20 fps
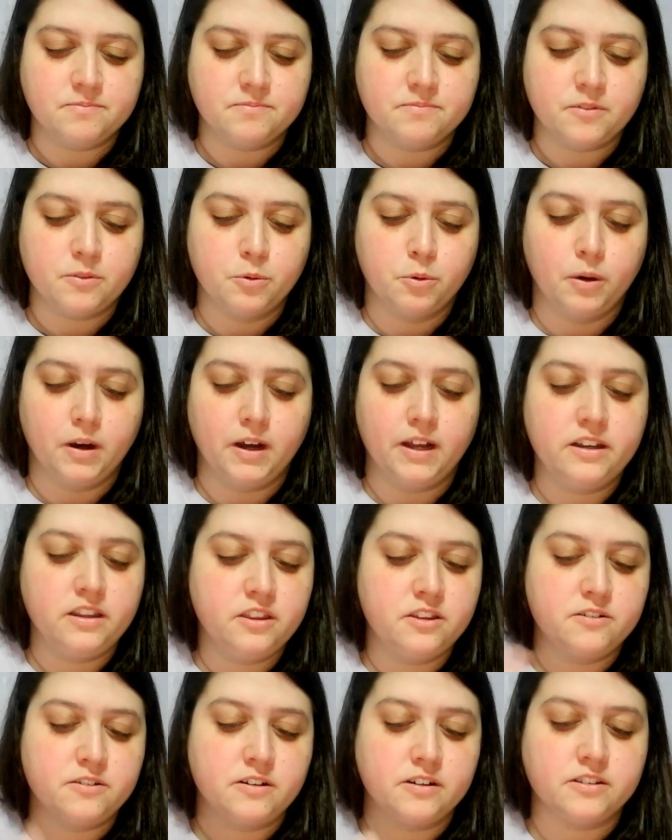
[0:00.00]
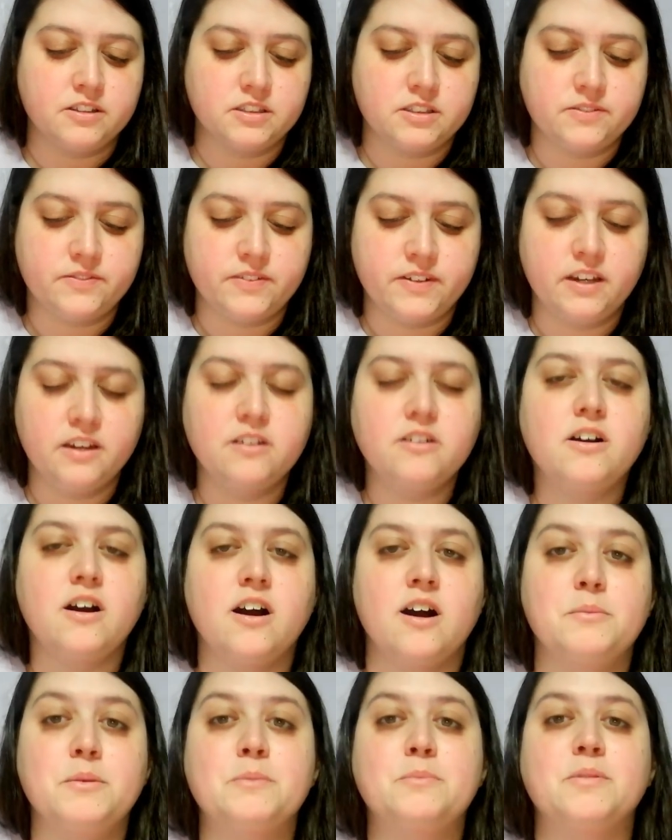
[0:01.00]
one throughout this video,
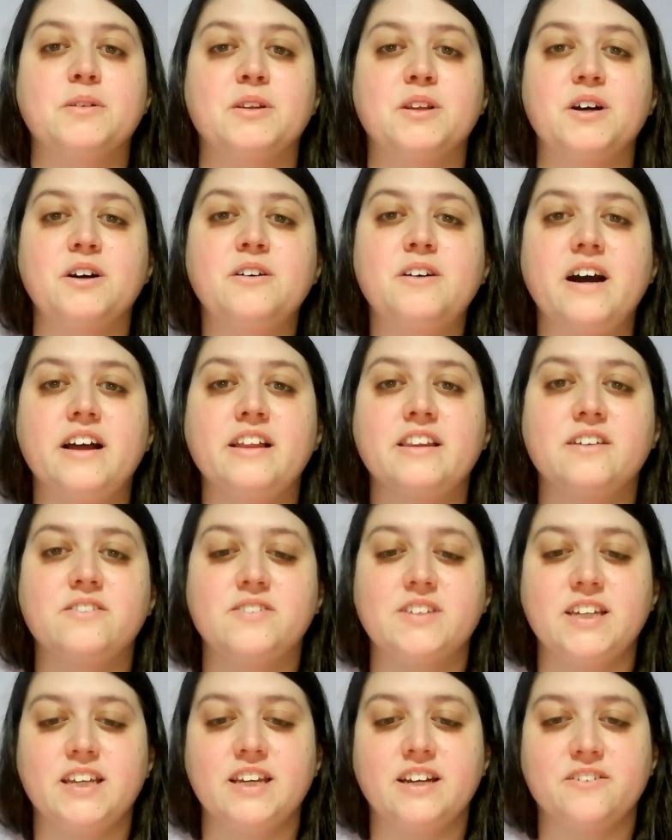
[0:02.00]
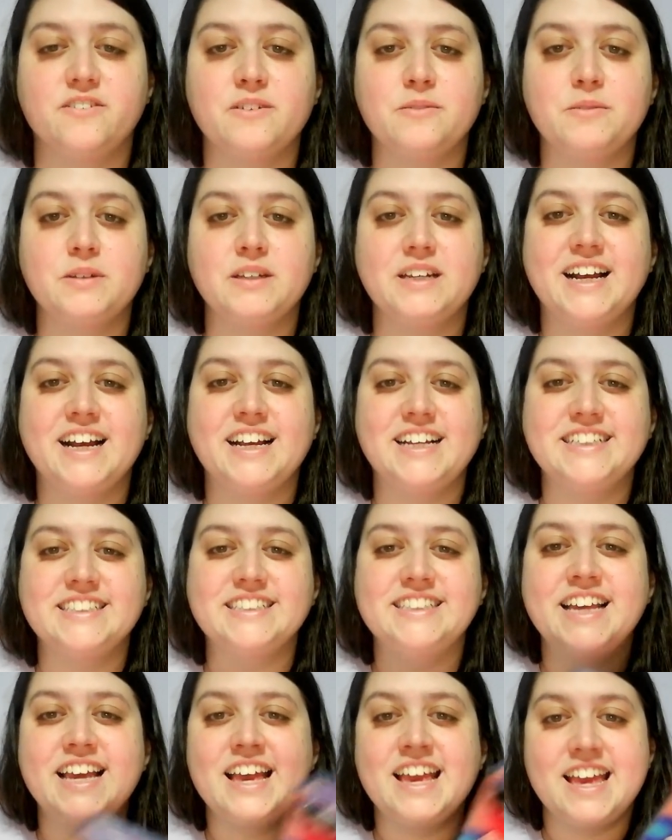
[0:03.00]
comment below. I'd love to hear from you guys.
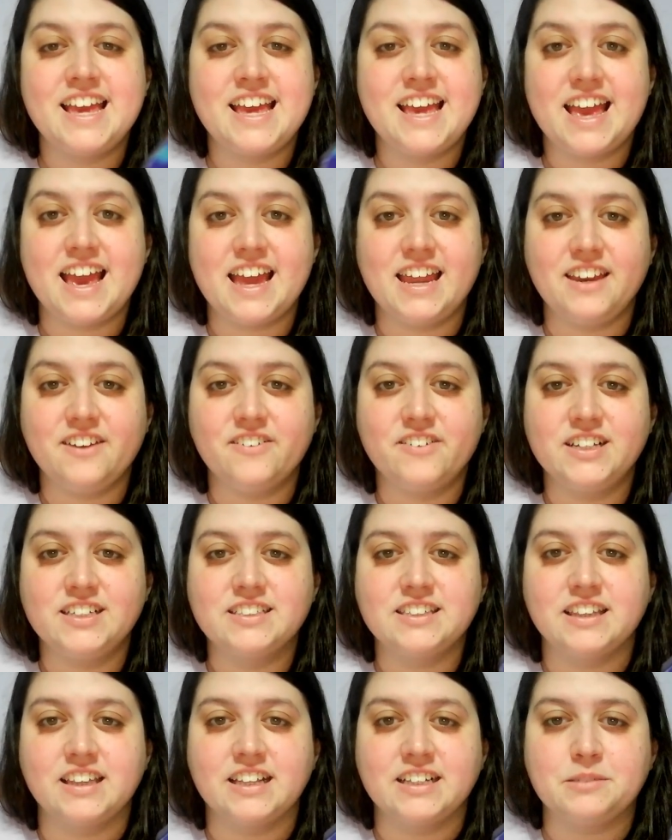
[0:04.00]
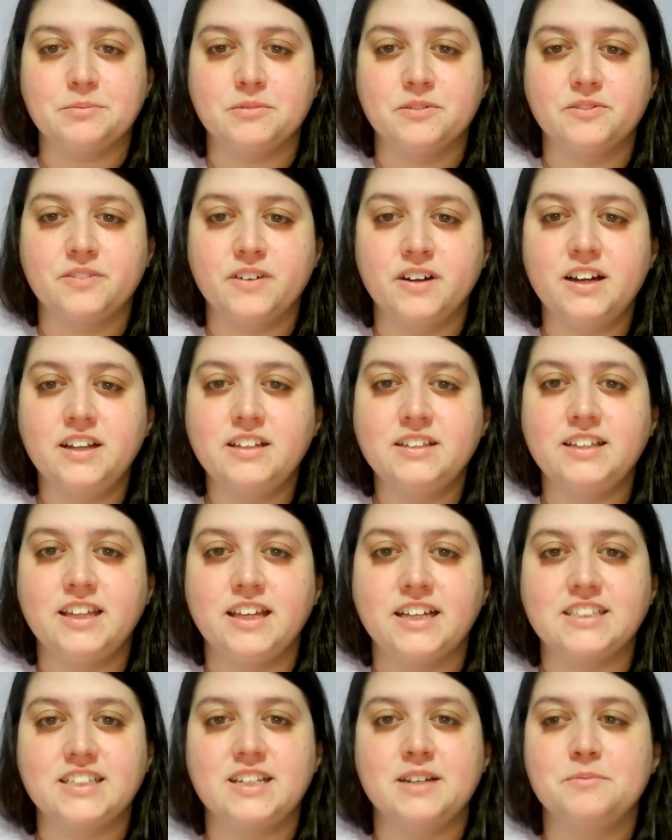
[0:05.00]
Anyways, let's move on. Get
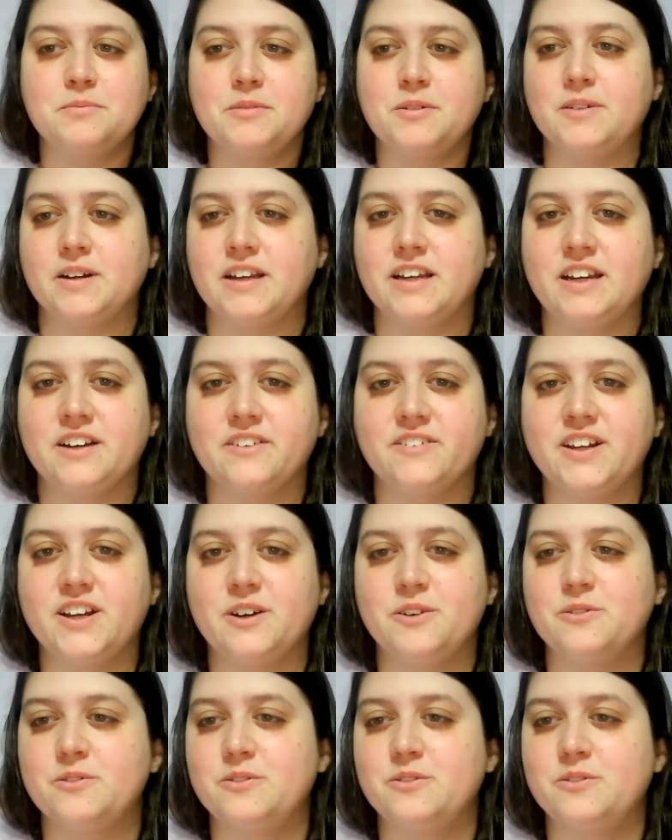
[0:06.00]
to number one. Here we go.